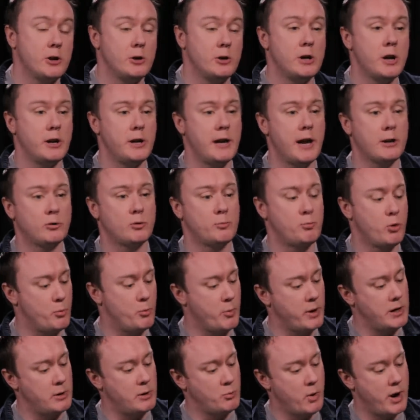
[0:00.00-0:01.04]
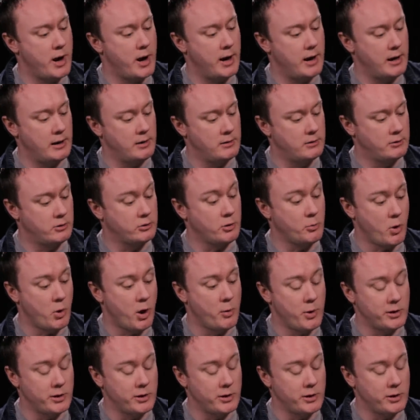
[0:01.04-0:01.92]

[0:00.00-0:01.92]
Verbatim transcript: You know, you get to a point where you, where because I, I,